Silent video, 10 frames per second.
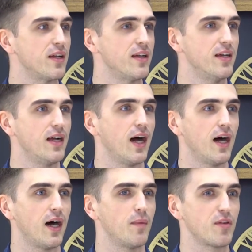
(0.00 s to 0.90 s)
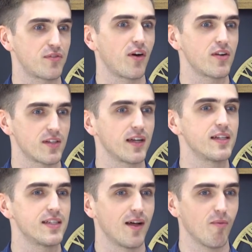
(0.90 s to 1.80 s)
but as far as I
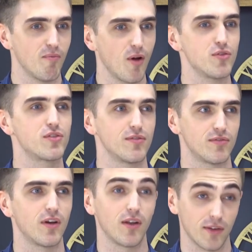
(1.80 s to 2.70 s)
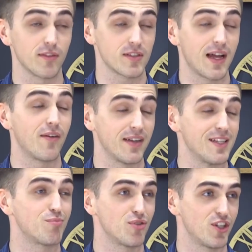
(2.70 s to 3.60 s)
can tell, a lot of the sound
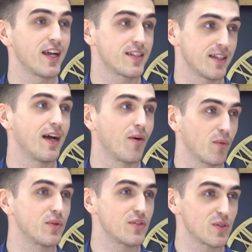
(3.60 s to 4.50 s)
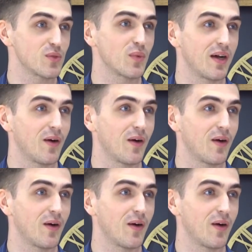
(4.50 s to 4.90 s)
is projected outwards as